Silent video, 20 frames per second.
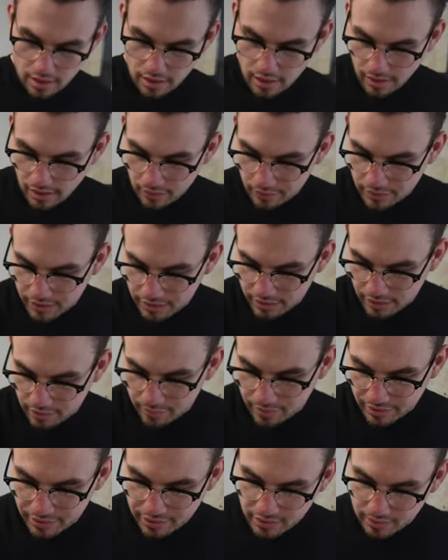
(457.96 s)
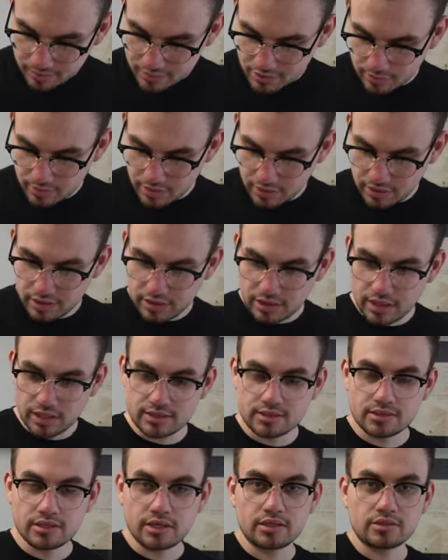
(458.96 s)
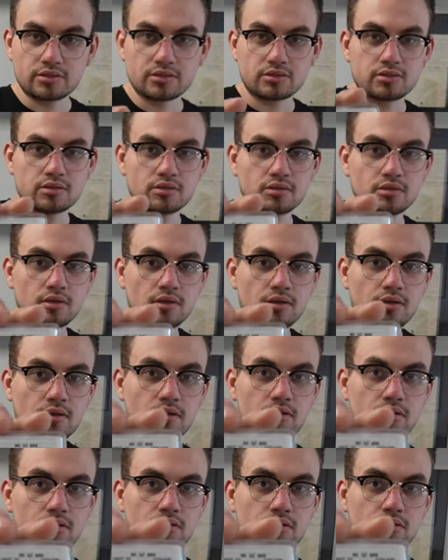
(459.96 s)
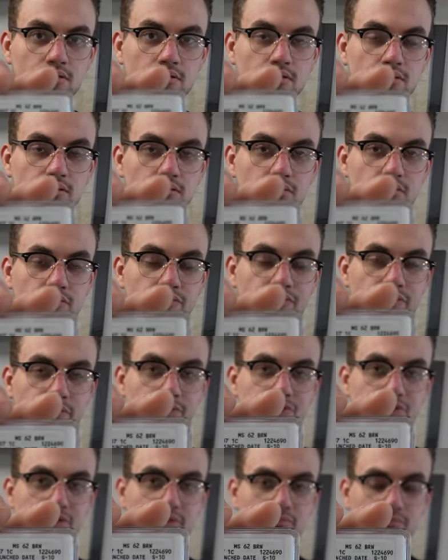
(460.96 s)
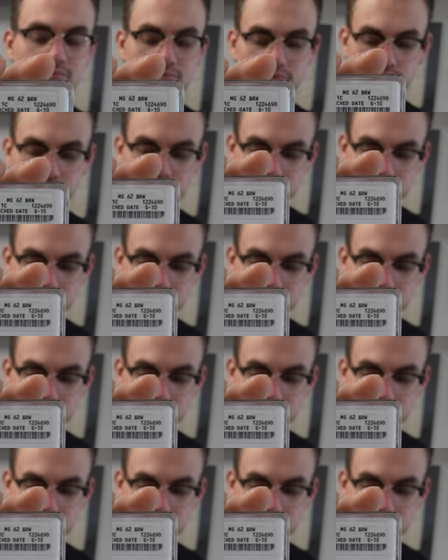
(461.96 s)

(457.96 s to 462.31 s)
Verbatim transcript: Uh, we ended up picking up some Indian head cents, a few with some